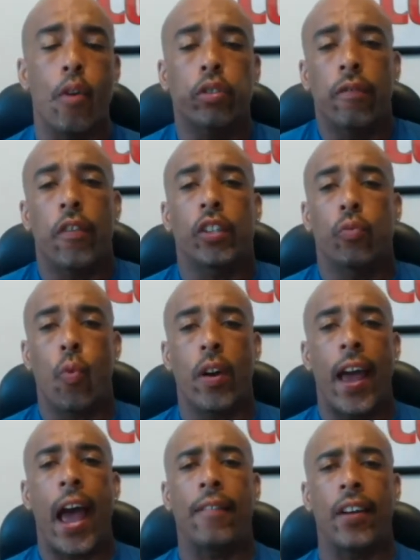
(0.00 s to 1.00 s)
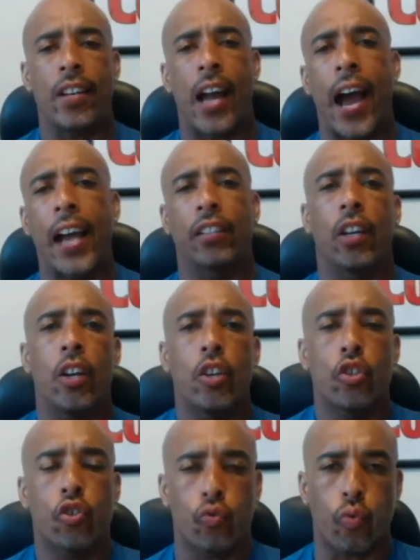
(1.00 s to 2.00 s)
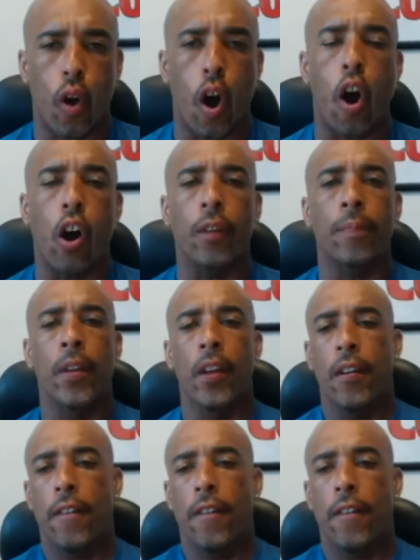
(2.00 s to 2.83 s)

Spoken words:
Most of us want to have a nice, strong,